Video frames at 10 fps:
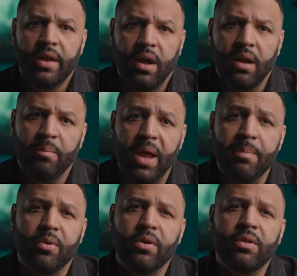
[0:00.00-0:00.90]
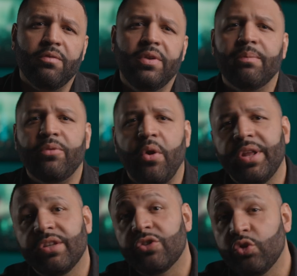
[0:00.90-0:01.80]
On paper, the VM30
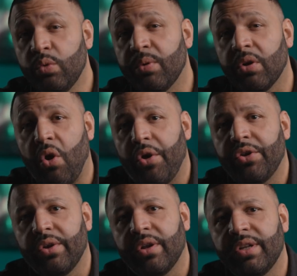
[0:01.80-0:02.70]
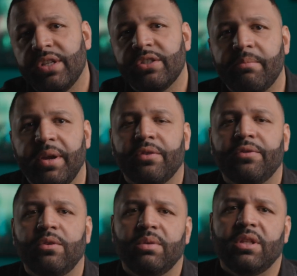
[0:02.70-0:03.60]
is a super cardio condenser
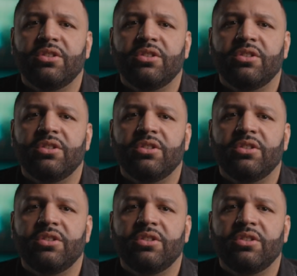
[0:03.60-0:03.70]
microphone with a